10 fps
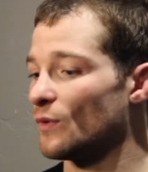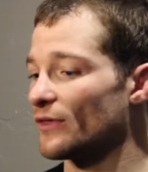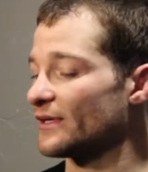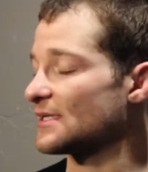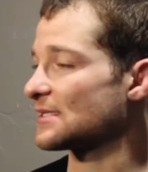
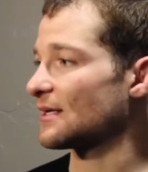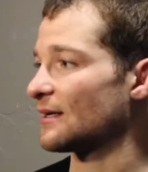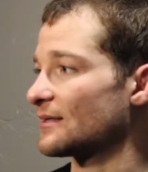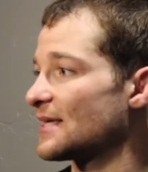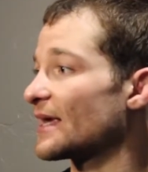whether he's
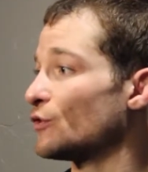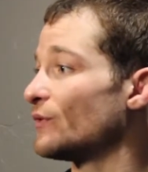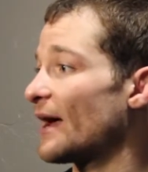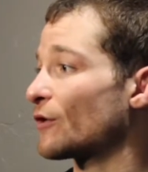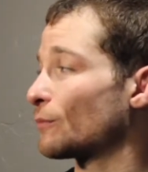taking
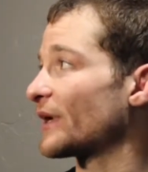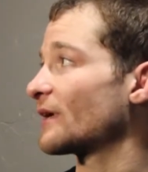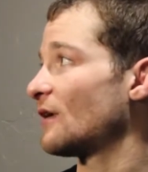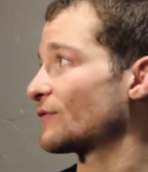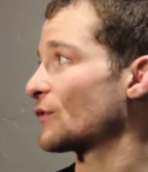you down or
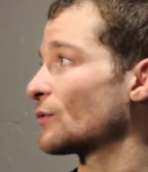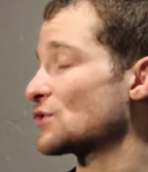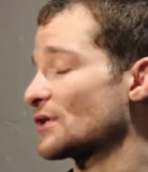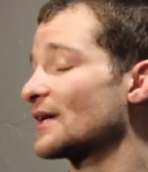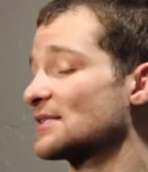breaking to throw
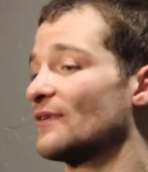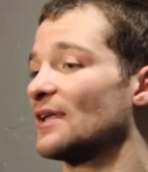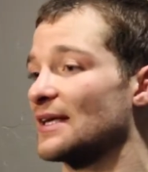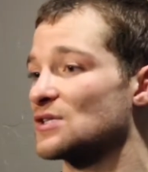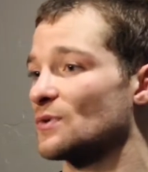strikes. I
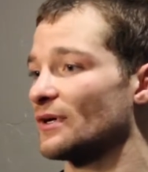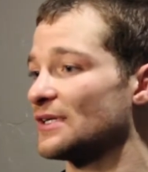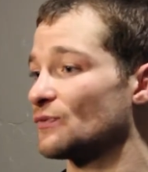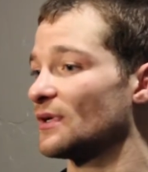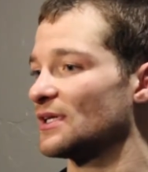felt like that's where
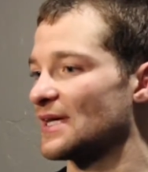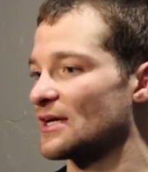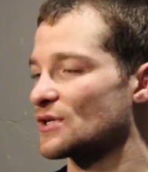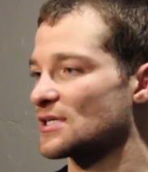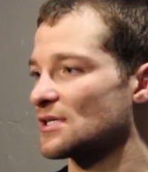he's really
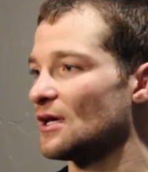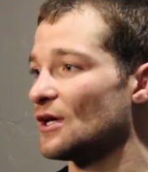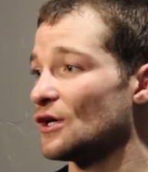dangerous.